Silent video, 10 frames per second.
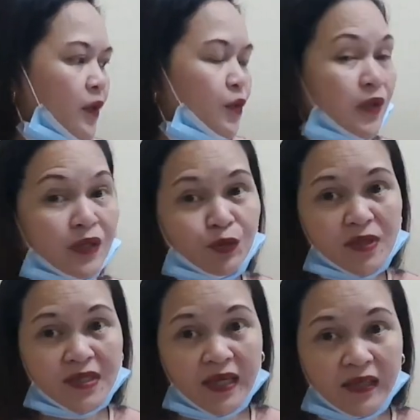you need
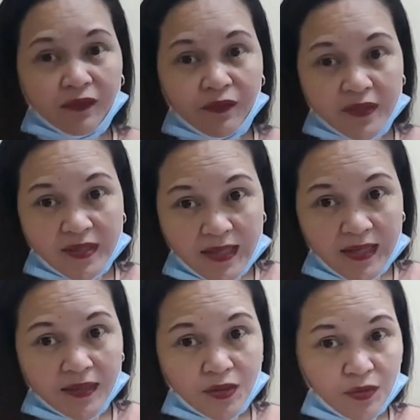to scan it first,
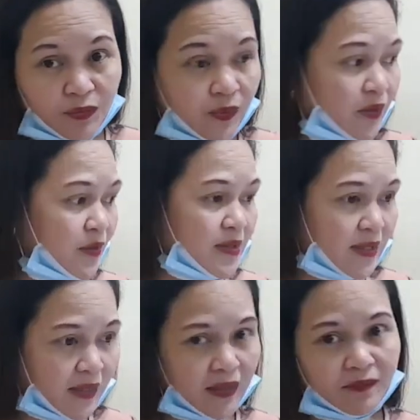right? So when you
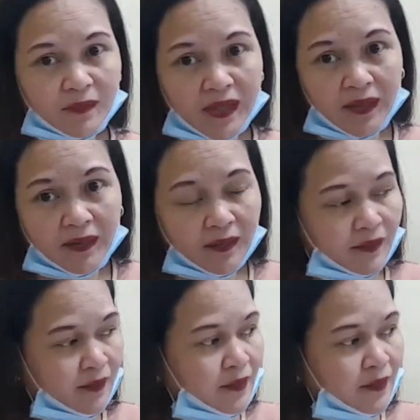scan it by